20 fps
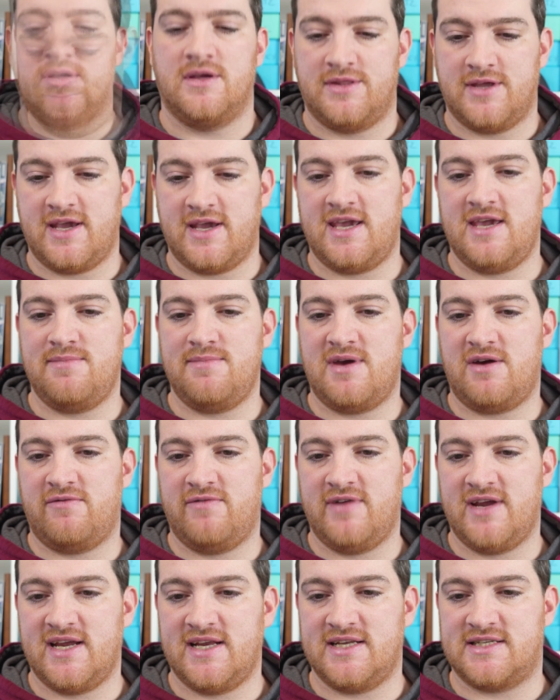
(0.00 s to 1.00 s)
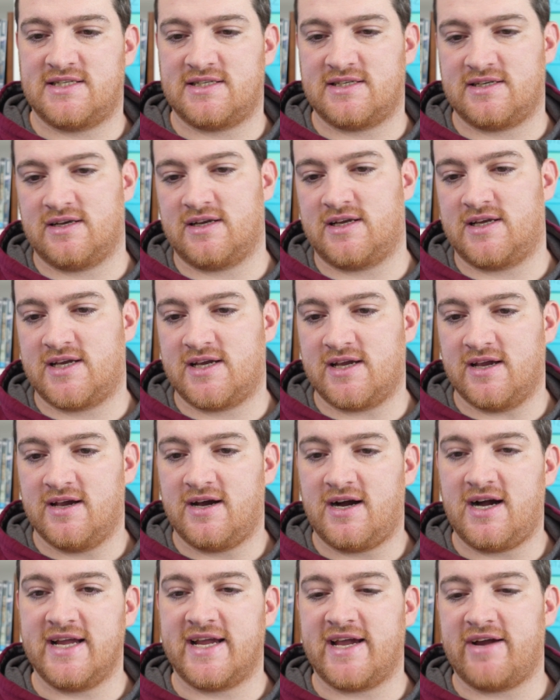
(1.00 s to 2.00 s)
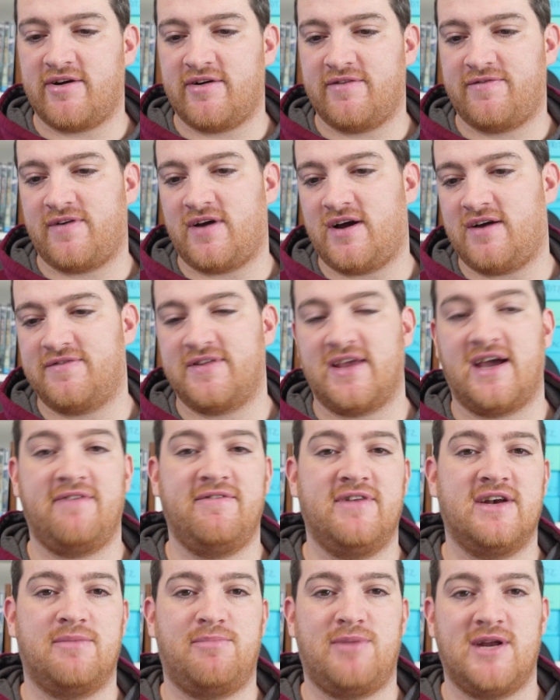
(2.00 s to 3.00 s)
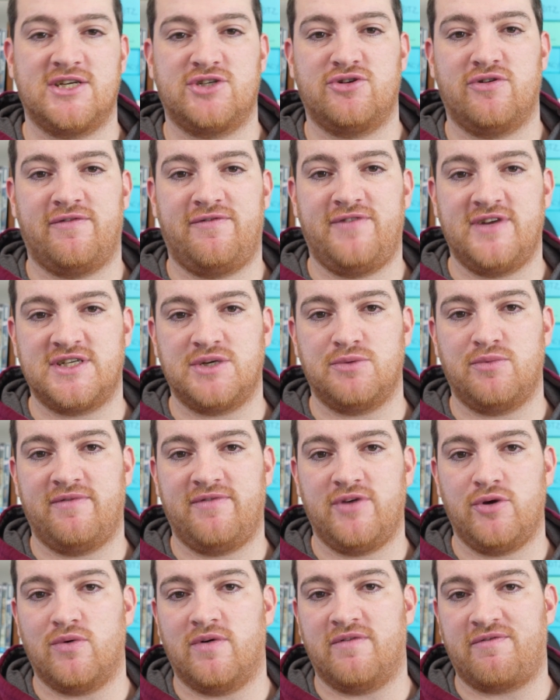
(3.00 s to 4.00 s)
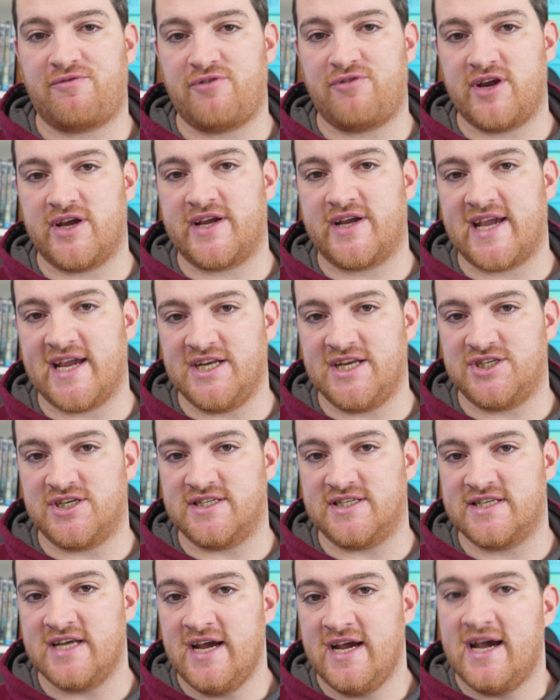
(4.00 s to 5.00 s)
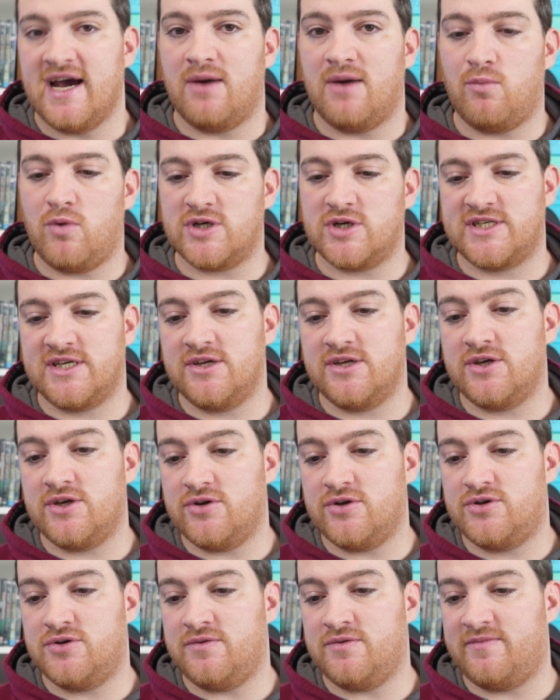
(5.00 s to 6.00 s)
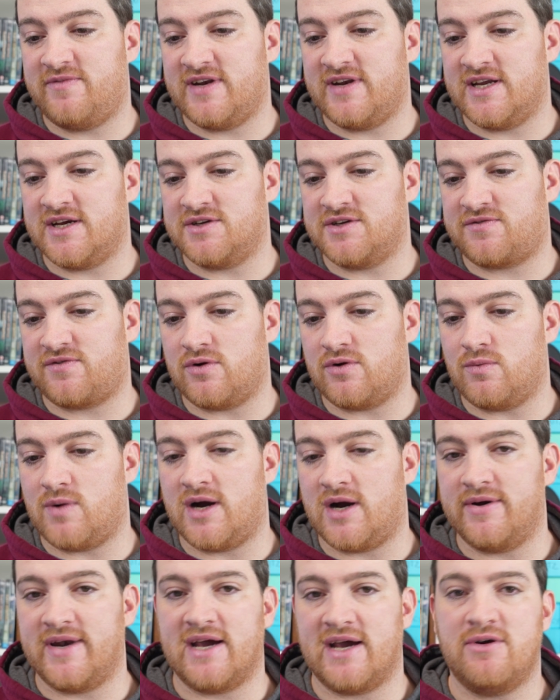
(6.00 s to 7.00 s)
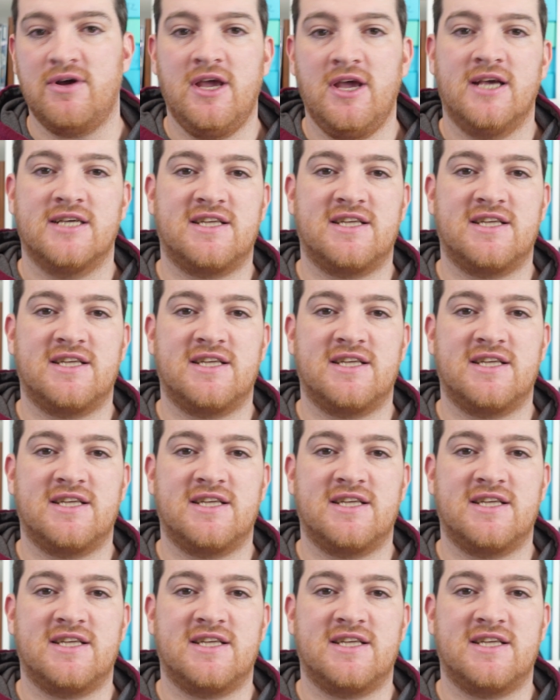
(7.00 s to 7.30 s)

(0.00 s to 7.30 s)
The email reads, "Hi Gareth, after having the pleasure of fishing with you on 3 occasions and watching your YouTube videos for a while now,